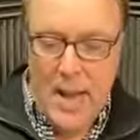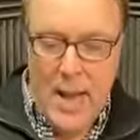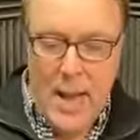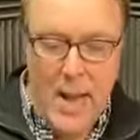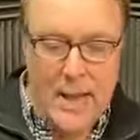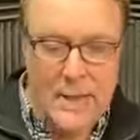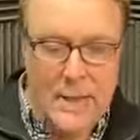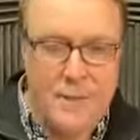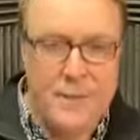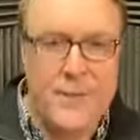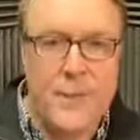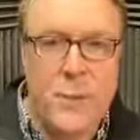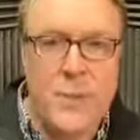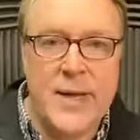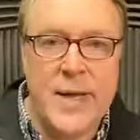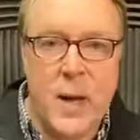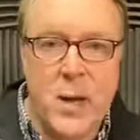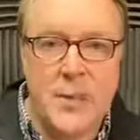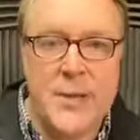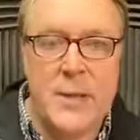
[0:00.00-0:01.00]
And if you
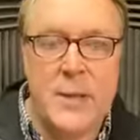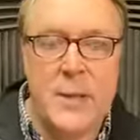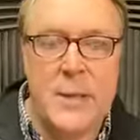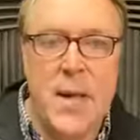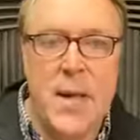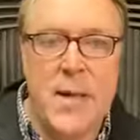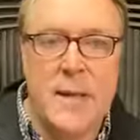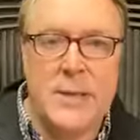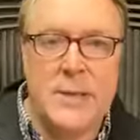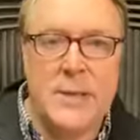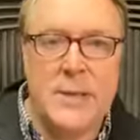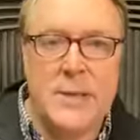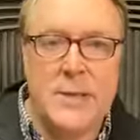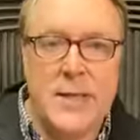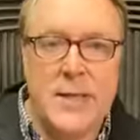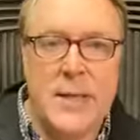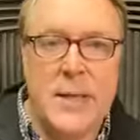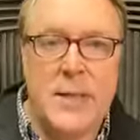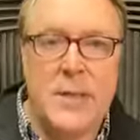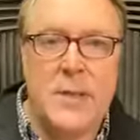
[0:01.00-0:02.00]
calculate
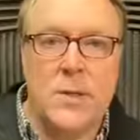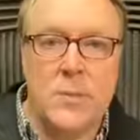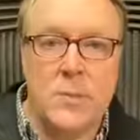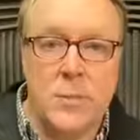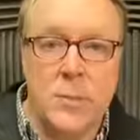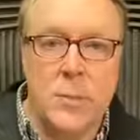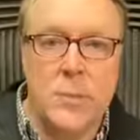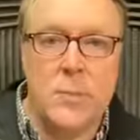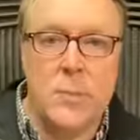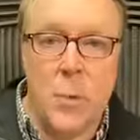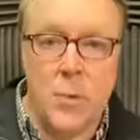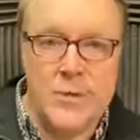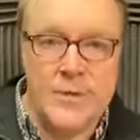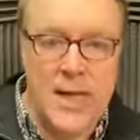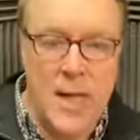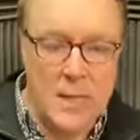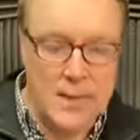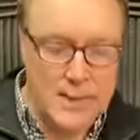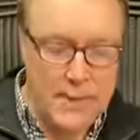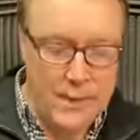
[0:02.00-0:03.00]
the crude
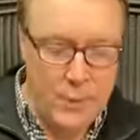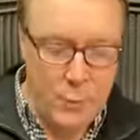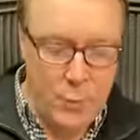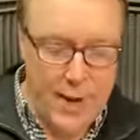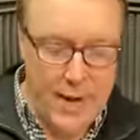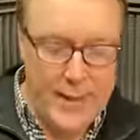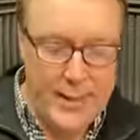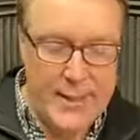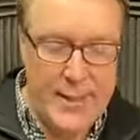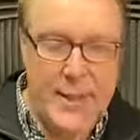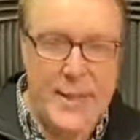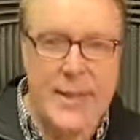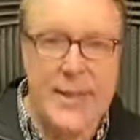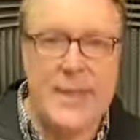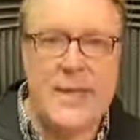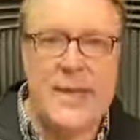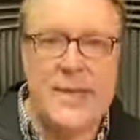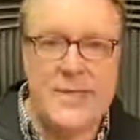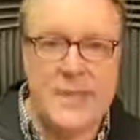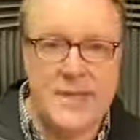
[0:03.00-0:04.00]
mortality rate,
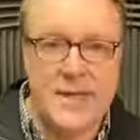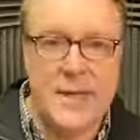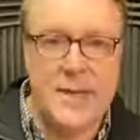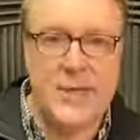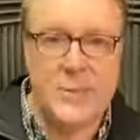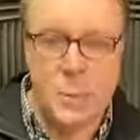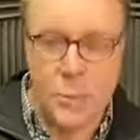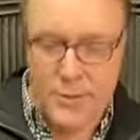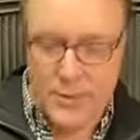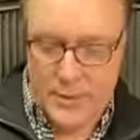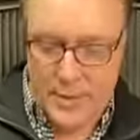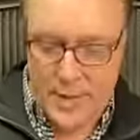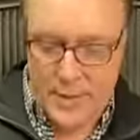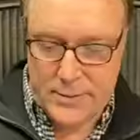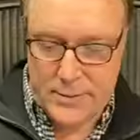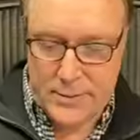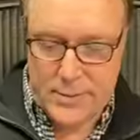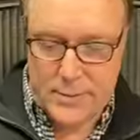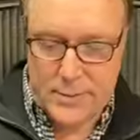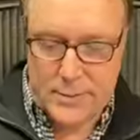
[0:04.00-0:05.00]
it is
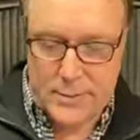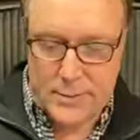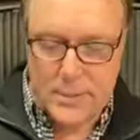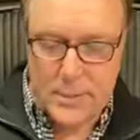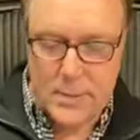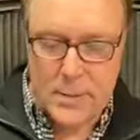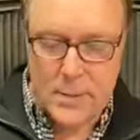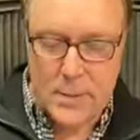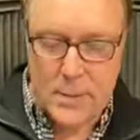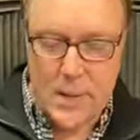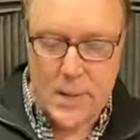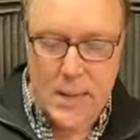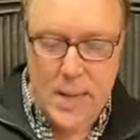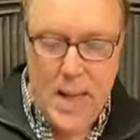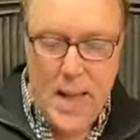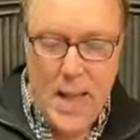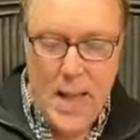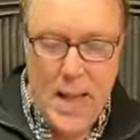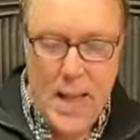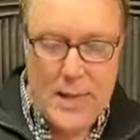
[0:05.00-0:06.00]
6%.
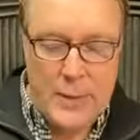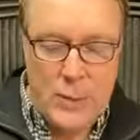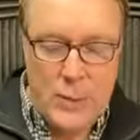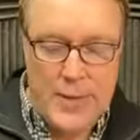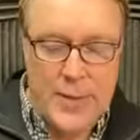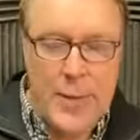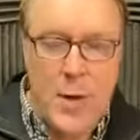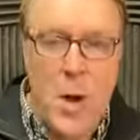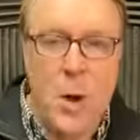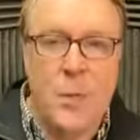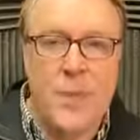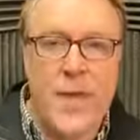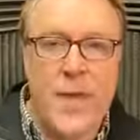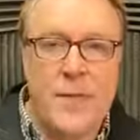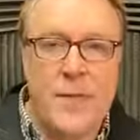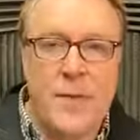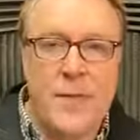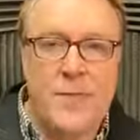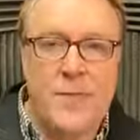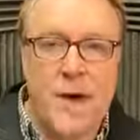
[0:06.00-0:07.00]
And we know
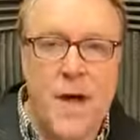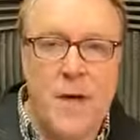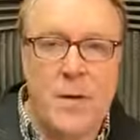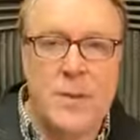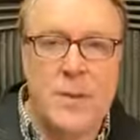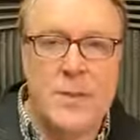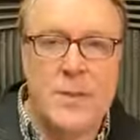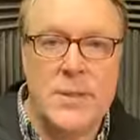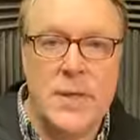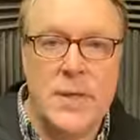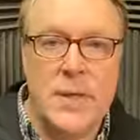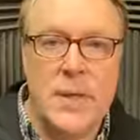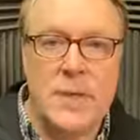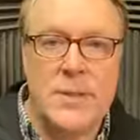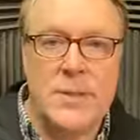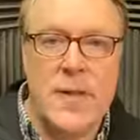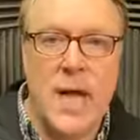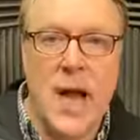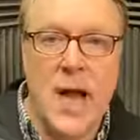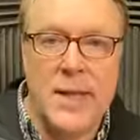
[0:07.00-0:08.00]
that the virus
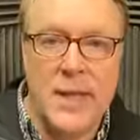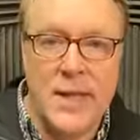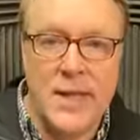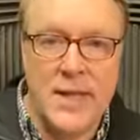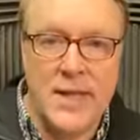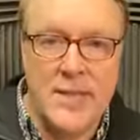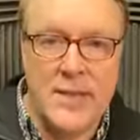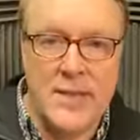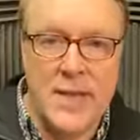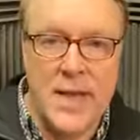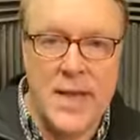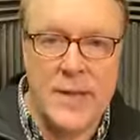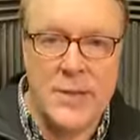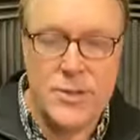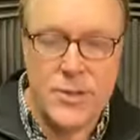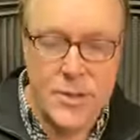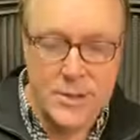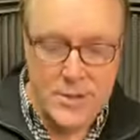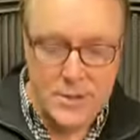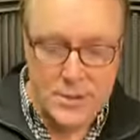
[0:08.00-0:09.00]
is highly
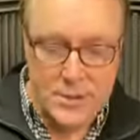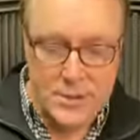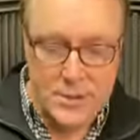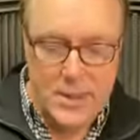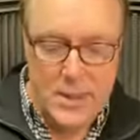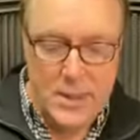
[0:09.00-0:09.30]
contagious,